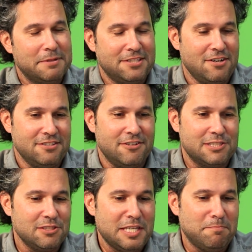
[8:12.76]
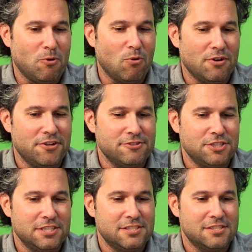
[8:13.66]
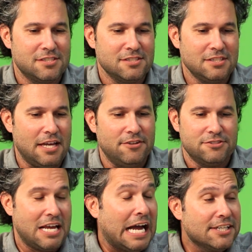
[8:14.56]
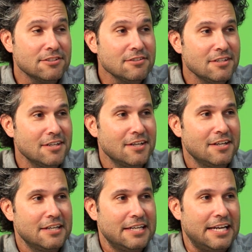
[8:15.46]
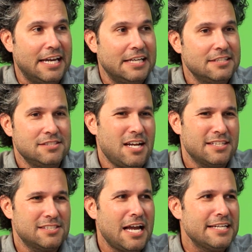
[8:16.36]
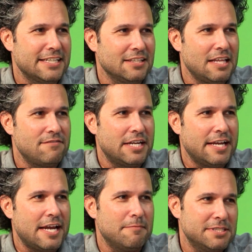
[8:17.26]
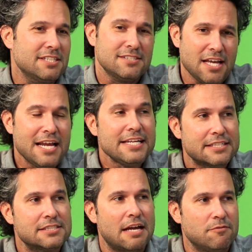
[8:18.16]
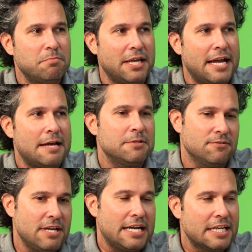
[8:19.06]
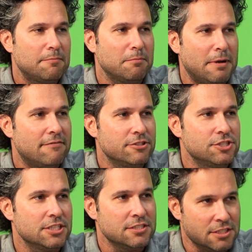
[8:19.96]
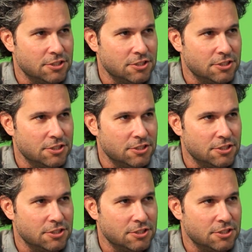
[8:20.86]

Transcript: I mean, they're asleep or they're just, they're tired. And it's not exciting at 11 a.m. It's exciting at 7 p.m. and you've had a couple beverages.